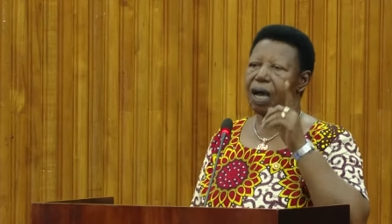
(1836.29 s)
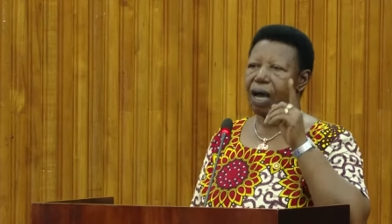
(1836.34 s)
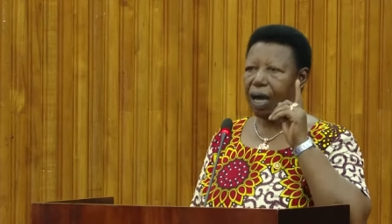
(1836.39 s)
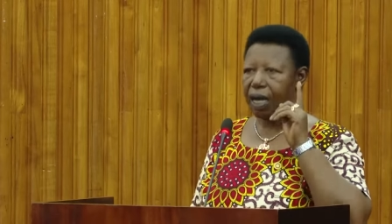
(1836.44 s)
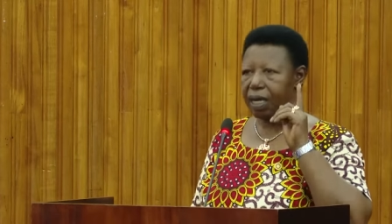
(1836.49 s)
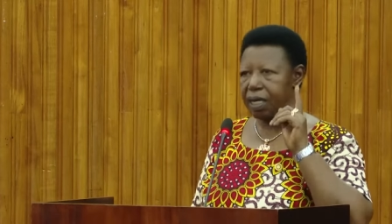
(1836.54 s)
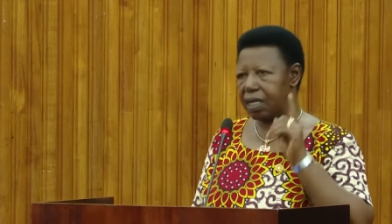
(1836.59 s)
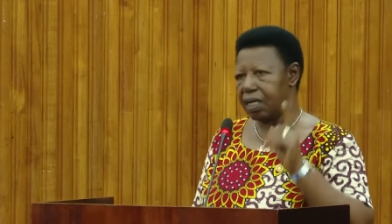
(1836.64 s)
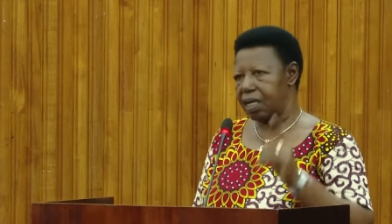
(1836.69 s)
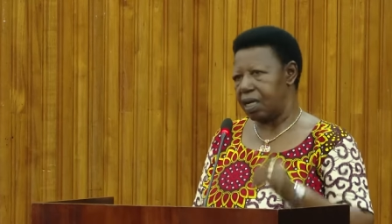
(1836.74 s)

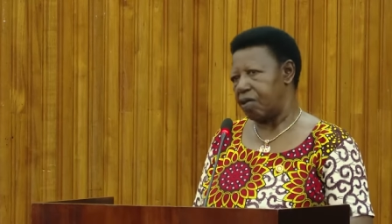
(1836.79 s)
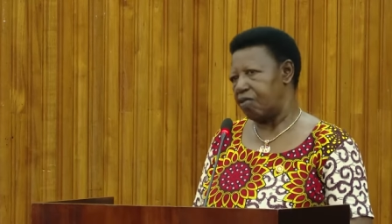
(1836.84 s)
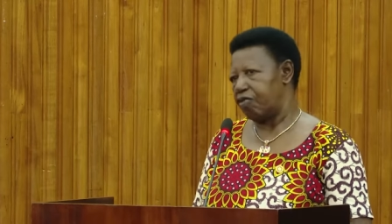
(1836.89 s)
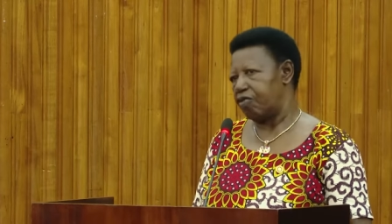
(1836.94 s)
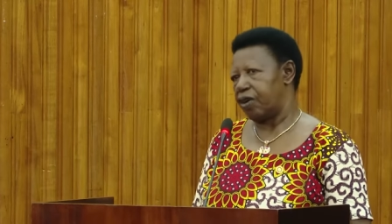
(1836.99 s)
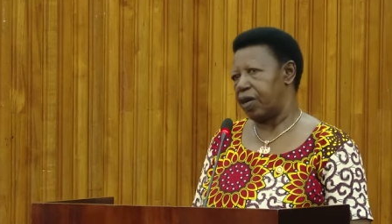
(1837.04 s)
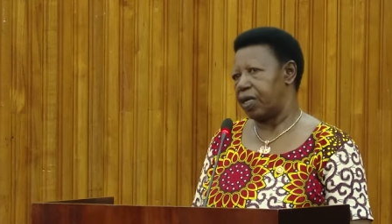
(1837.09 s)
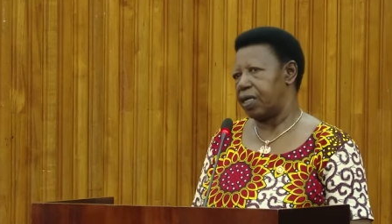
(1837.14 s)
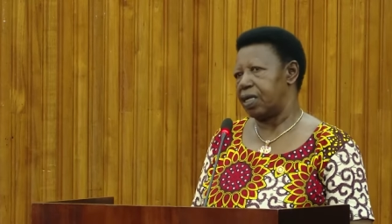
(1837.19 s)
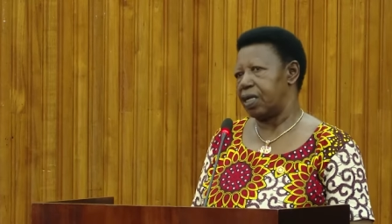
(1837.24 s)
and
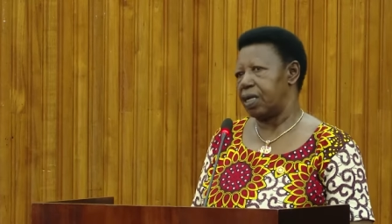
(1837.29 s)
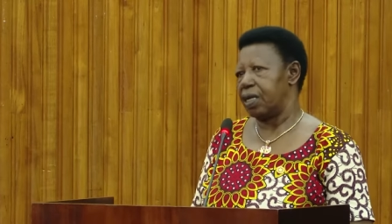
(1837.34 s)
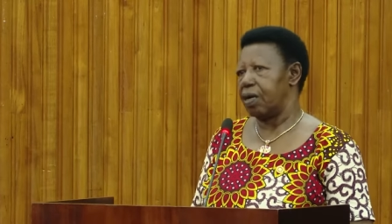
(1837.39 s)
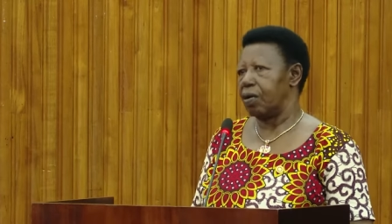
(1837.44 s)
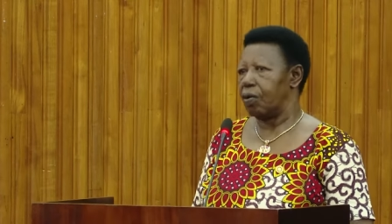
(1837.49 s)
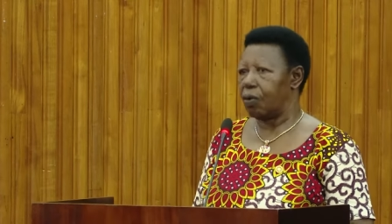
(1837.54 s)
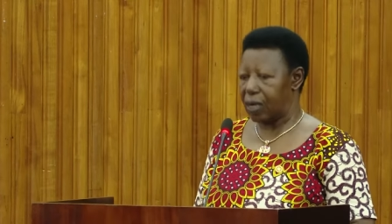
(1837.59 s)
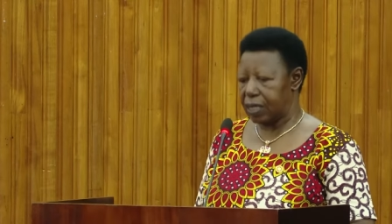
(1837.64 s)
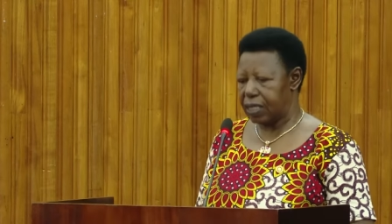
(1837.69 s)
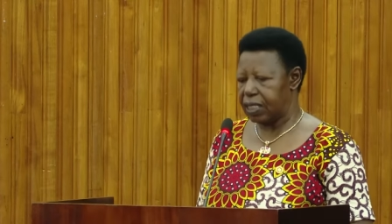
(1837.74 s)
delivered
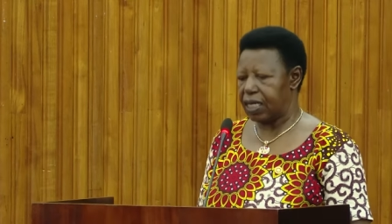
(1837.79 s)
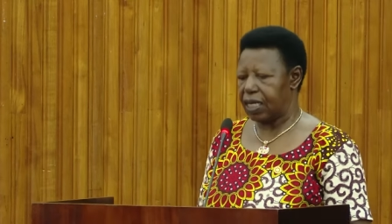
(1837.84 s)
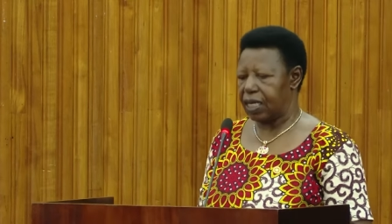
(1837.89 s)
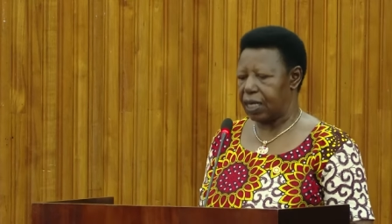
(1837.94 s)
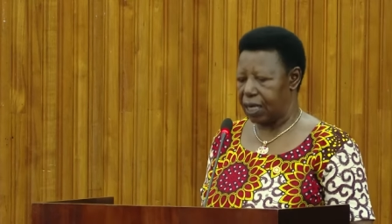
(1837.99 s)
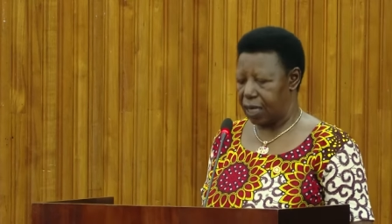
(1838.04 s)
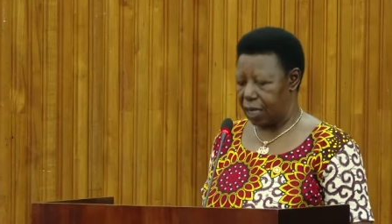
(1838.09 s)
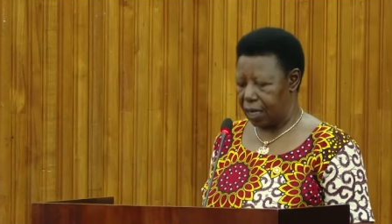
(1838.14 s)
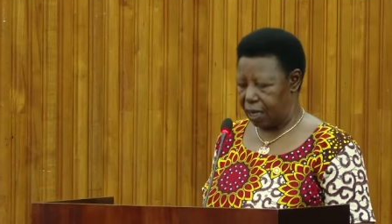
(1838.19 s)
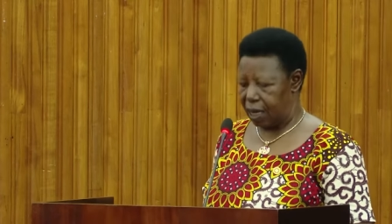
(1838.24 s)
once
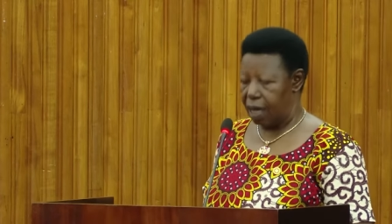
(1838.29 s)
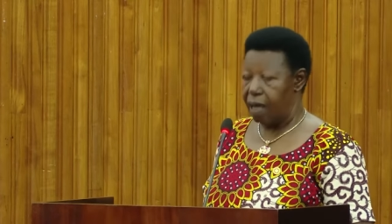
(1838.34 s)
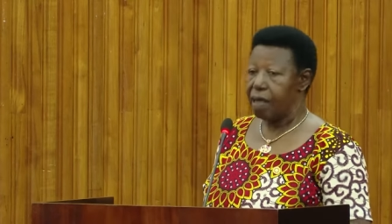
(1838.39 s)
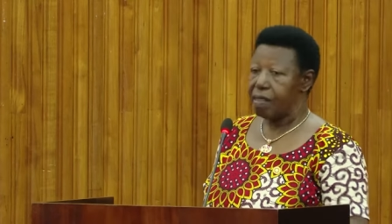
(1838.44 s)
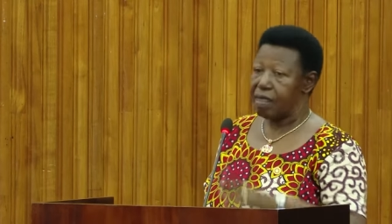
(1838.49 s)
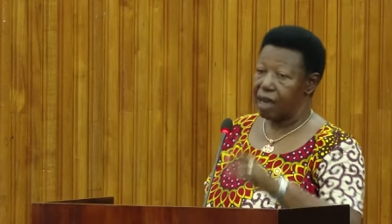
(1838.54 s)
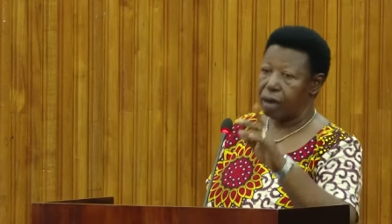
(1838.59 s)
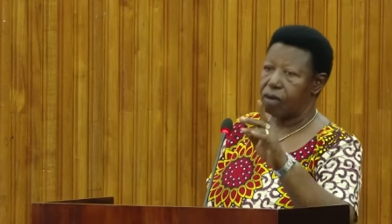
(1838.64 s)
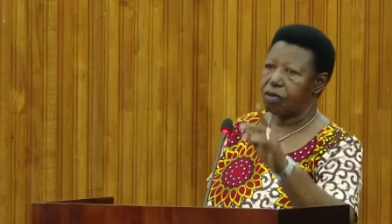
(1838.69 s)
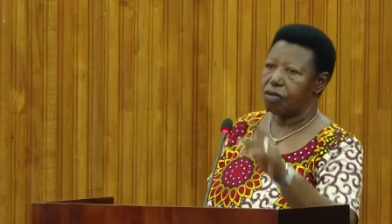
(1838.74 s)
again.
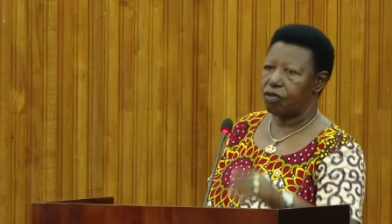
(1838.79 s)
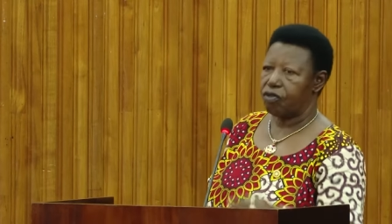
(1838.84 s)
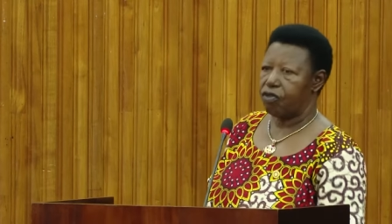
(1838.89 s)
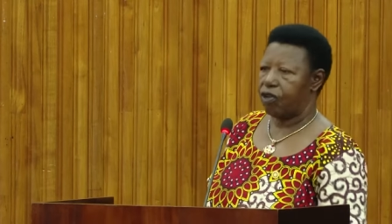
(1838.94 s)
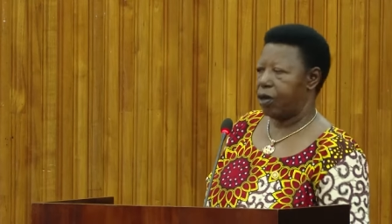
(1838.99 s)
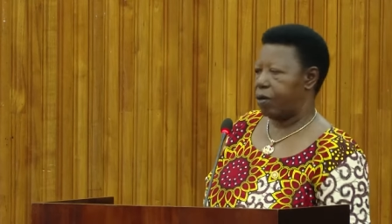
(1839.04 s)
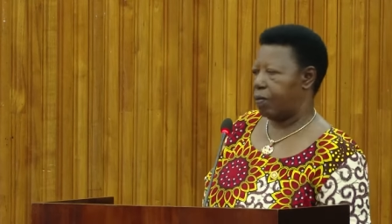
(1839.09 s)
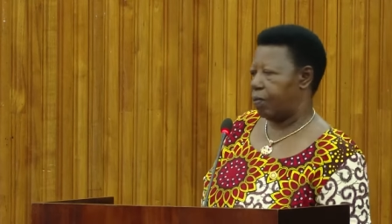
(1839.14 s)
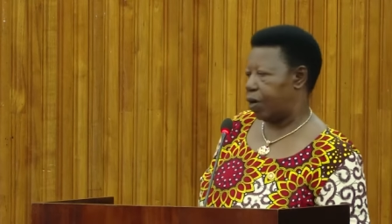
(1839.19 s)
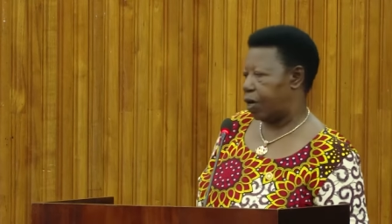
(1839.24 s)
Thank you
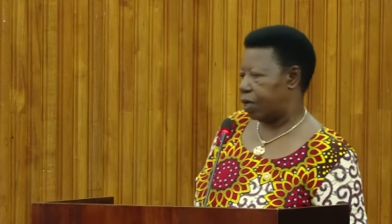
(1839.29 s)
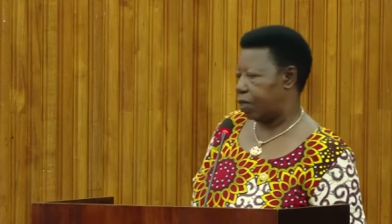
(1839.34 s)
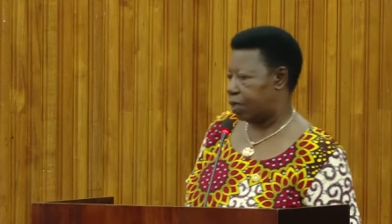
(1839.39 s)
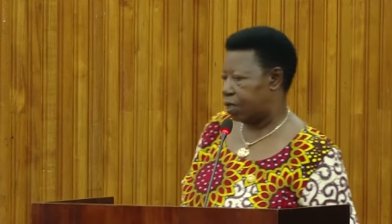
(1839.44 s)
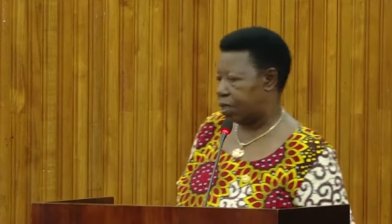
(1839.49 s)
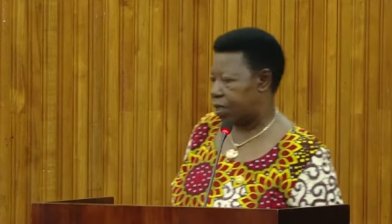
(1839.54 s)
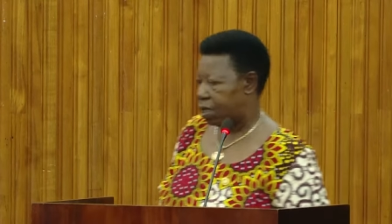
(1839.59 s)
very much.